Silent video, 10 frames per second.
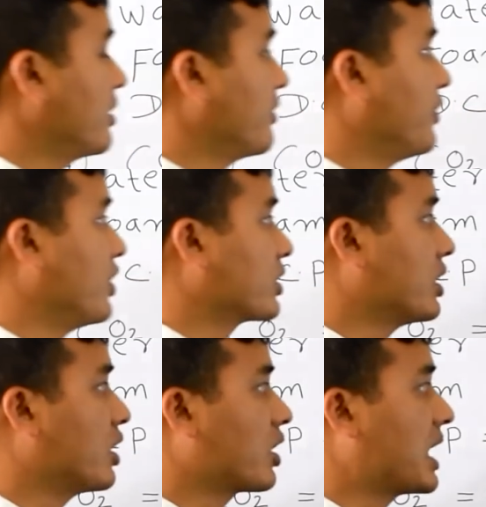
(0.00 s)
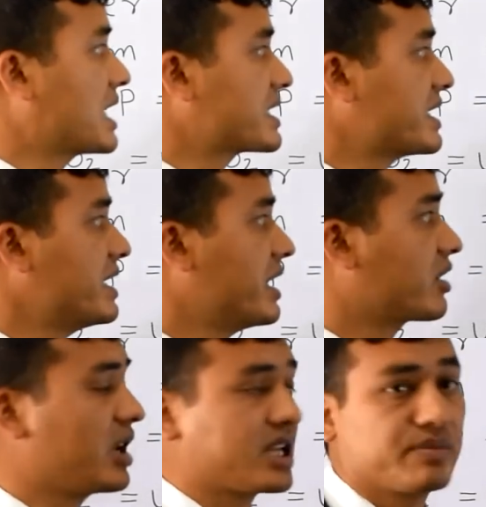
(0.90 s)
for the class A
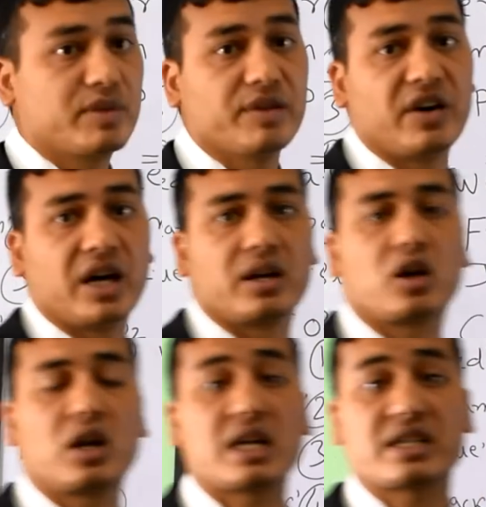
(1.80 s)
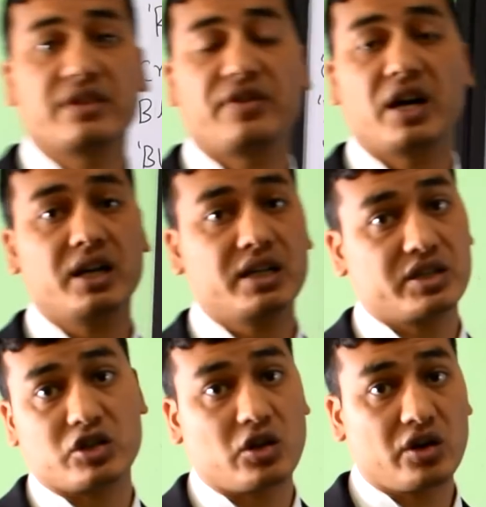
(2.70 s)
and class B fire. Class A fire
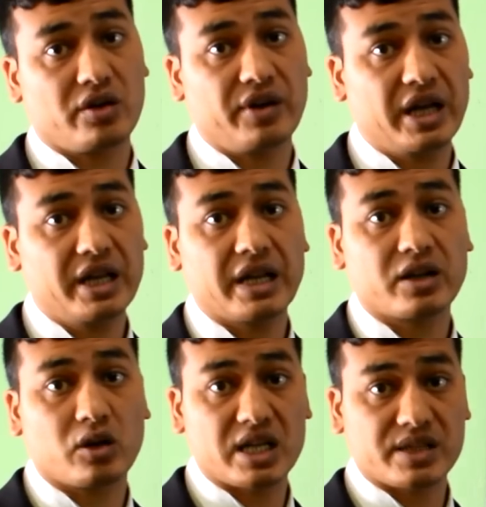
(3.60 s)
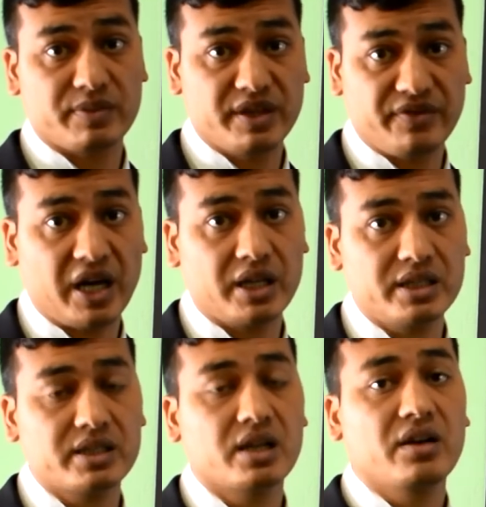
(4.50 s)
is general fire and class B fire
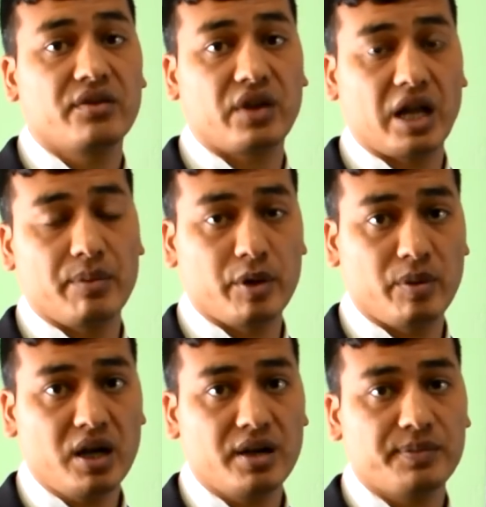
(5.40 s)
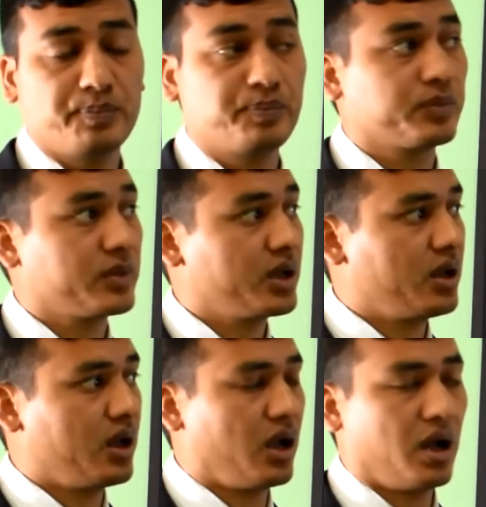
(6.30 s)
is flammable
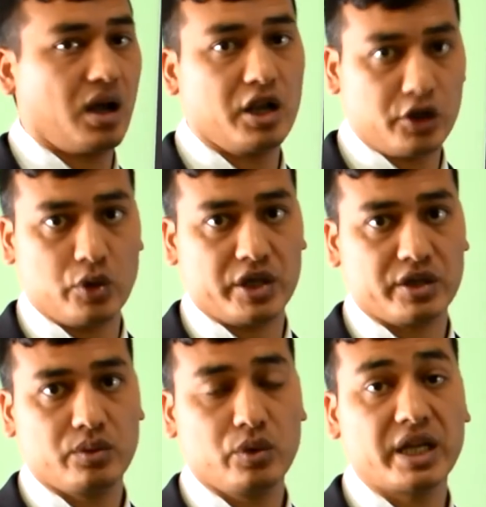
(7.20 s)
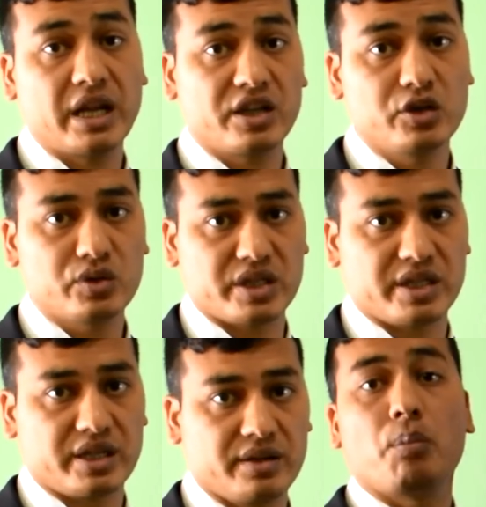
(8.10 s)
liquid. We can use
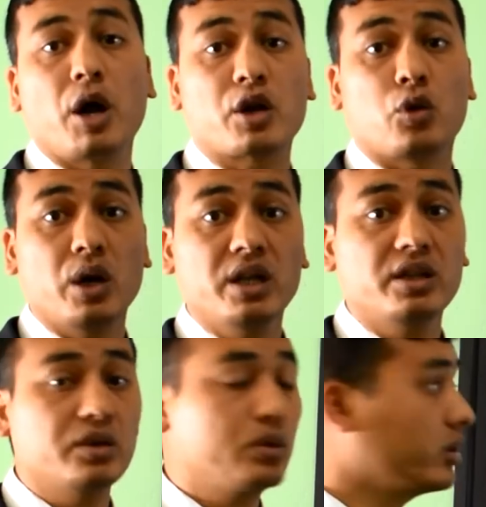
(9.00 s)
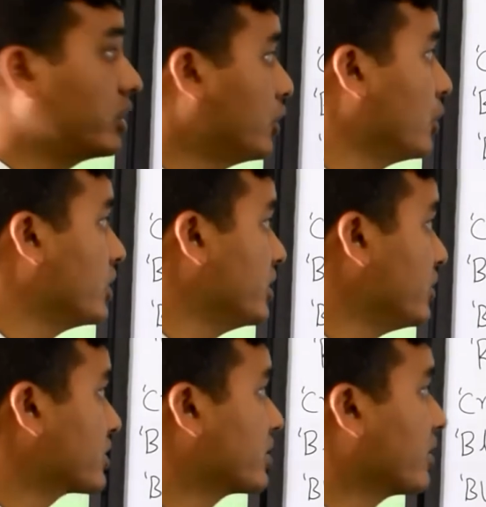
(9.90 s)
it, but when you
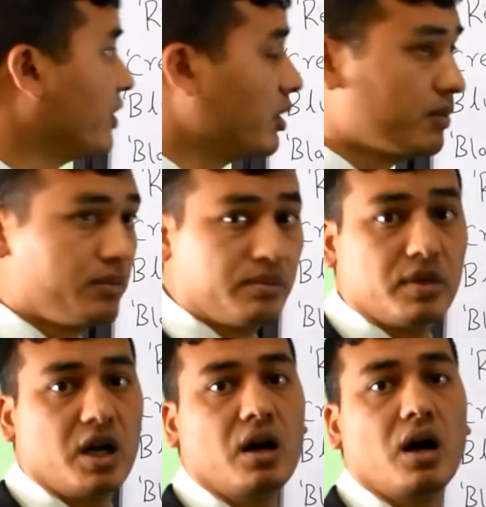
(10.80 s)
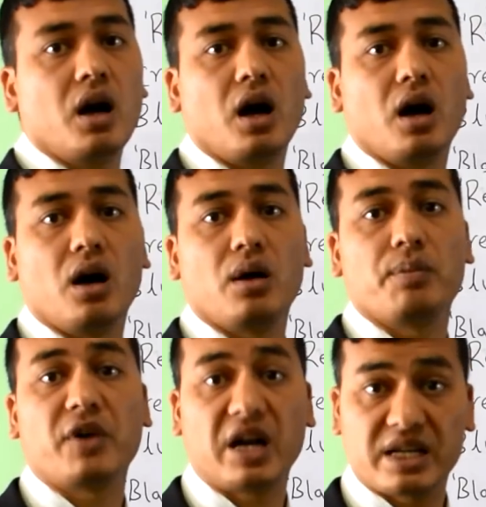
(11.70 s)
use the foam
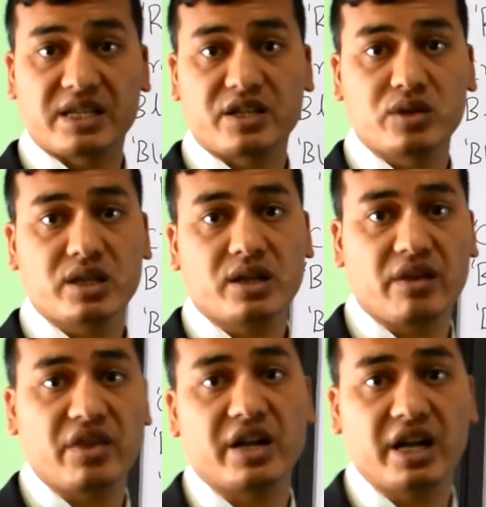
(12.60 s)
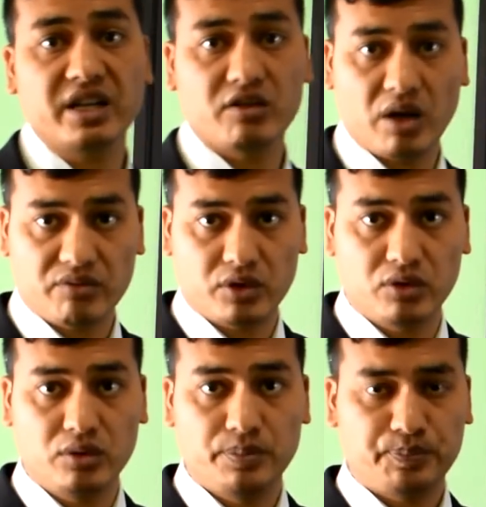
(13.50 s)
fire extinguisher, at that time you have
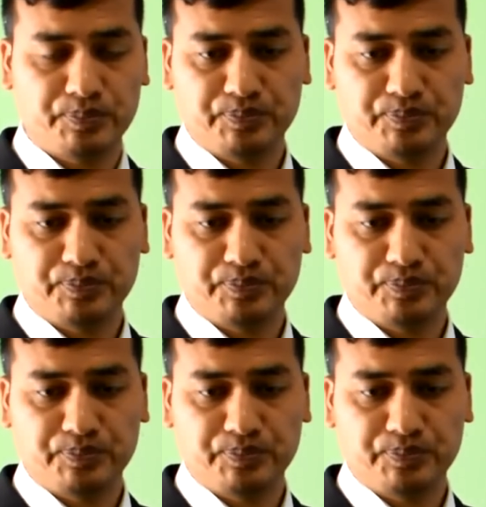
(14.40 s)
to